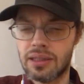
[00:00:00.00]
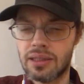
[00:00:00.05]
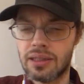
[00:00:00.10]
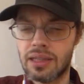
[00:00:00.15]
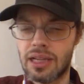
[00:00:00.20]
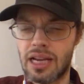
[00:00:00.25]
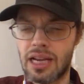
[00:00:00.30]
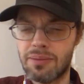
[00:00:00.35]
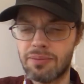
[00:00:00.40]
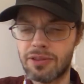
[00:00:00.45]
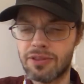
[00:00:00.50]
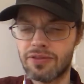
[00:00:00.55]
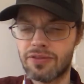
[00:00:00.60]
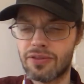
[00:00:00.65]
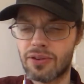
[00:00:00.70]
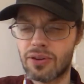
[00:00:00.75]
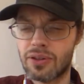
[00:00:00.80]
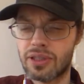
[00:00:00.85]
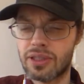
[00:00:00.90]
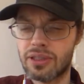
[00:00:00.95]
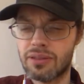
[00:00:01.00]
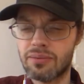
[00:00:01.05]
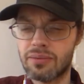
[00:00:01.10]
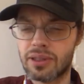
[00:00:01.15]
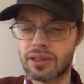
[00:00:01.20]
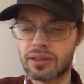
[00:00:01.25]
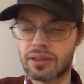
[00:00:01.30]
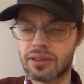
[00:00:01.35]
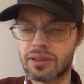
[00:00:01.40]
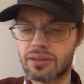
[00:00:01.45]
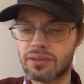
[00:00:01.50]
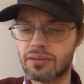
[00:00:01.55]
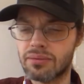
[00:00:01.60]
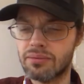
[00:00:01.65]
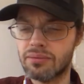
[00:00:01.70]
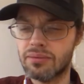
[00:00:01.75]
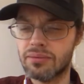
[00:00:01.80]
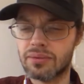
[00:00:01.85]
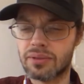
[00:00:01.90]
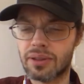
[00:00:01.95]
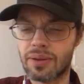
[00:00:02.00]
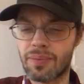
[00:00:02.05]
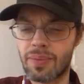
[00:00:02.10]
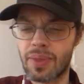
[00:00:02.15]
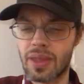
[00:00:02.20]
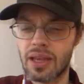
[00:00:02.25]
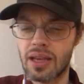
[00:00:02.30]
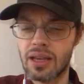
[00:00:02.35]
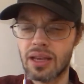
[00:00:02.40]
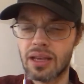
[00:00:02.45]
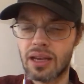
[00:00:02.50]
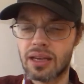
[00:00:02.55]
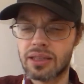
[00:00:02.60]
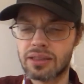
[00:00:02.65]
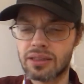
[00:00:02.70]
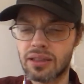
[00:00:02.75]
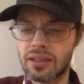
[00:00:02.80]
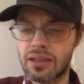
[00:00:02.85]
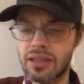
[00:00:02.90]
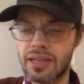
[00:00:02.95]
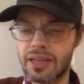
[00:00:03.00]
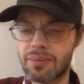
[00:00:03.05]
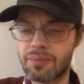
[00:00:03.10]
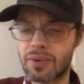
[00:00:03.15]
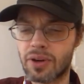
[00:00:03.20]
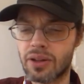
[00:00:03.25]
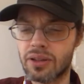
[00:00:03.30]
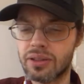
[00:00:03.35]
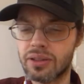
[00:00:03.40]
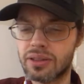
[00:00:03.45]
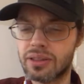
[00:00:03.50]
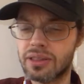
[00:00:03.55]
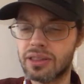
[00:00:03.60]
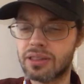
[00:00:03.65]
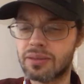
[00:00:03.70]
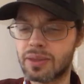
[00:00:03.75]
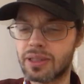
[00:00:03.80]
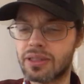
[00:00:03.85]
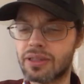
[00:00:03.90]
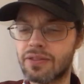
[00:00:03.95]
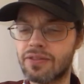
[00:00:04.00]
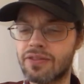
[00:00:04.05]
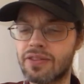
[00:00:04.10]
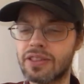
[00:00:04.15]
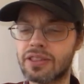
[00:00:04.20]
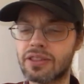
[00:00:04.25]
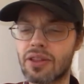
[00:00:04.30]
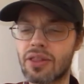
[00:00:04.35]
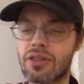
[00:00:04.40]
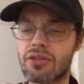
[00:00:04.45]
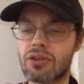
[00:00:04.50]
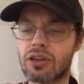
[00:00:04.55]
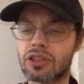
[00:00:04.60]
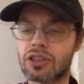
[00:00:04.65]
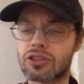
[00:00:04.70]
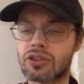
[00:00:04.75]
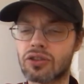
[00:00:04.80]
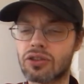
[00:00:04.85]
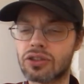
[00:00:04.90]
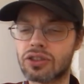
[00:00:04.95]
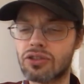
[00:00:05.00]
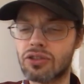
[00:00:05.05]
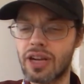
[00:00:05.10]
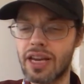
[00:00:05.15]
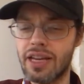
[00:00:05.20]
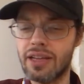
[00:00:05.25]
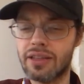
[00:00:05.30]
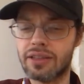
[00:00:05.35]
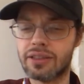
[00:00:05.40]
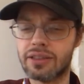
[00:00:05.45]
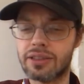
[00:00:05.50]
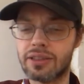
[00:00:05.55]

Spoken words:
Happen 14 miles. A sudden impulse seized me to visit Thrushcross Grange.